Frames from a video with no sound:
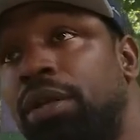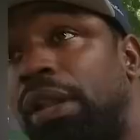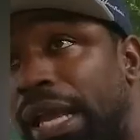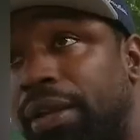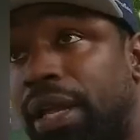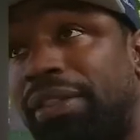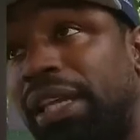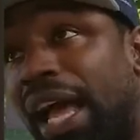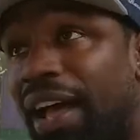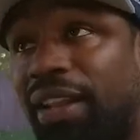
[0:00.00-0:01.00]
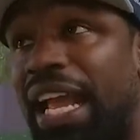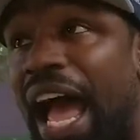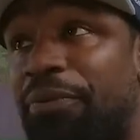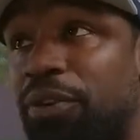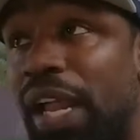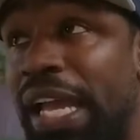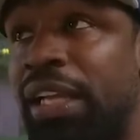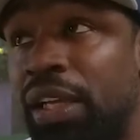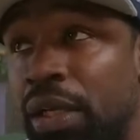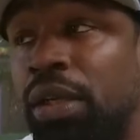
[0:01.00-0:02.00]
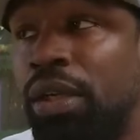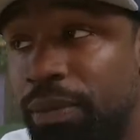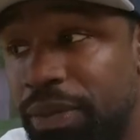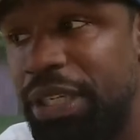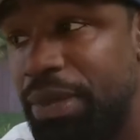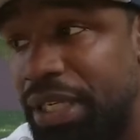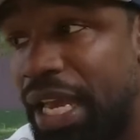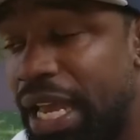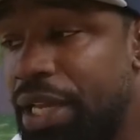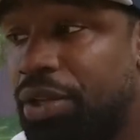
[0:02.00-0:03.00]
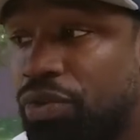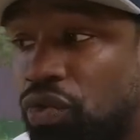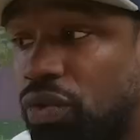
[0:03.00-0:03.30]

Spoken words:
Like I feel like GBK